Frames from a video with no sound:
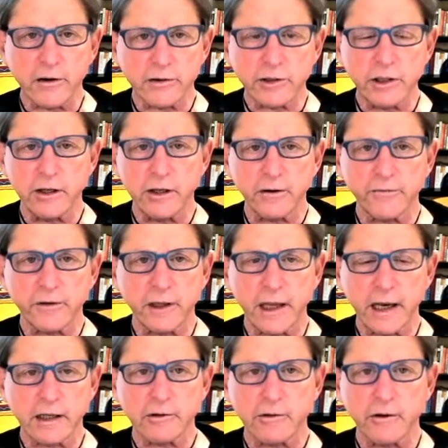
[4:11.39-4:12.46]
cheater,
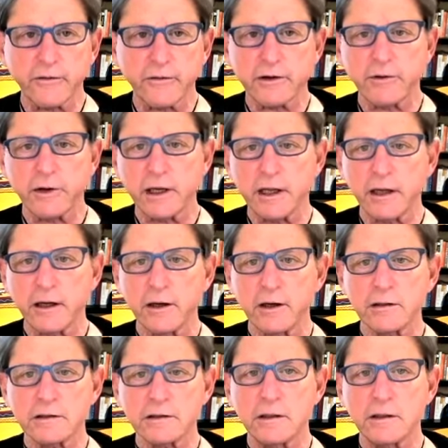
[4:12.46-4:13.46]
philanderer for 20 years.